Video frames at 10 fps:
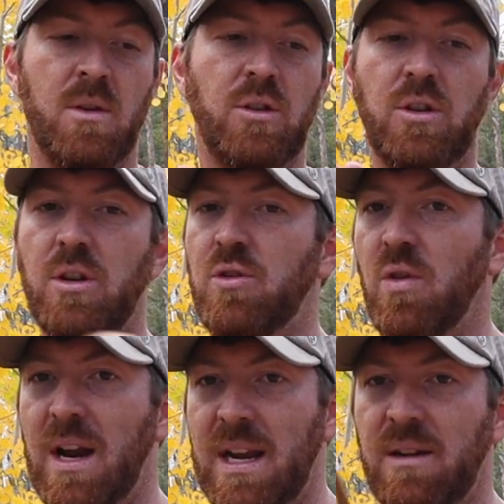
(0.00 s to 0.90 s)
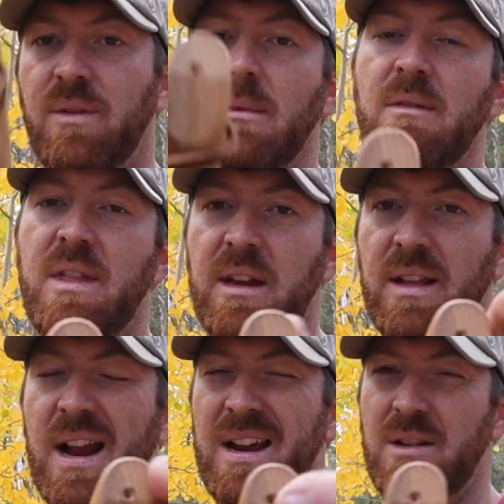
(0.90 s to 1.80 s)
good graining from everything
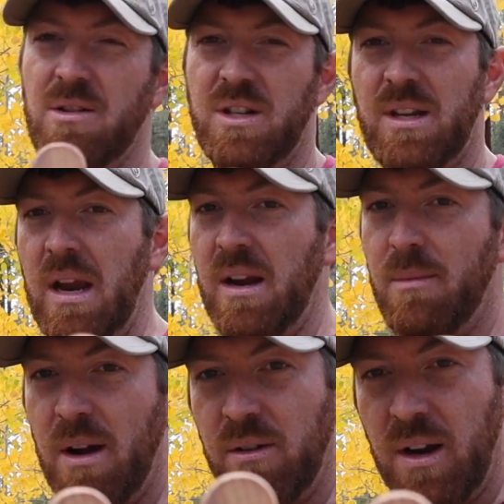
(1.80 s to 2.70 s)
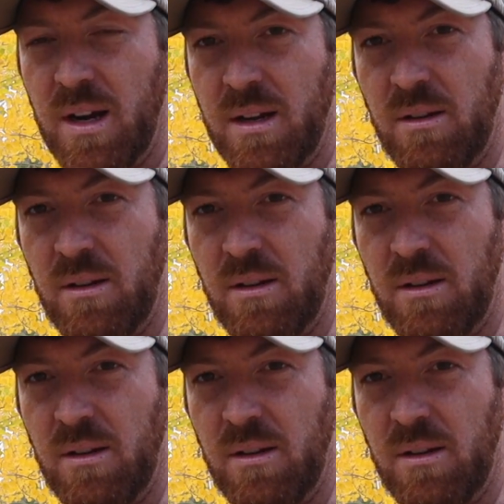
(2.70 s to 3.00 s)
that I understand about graining.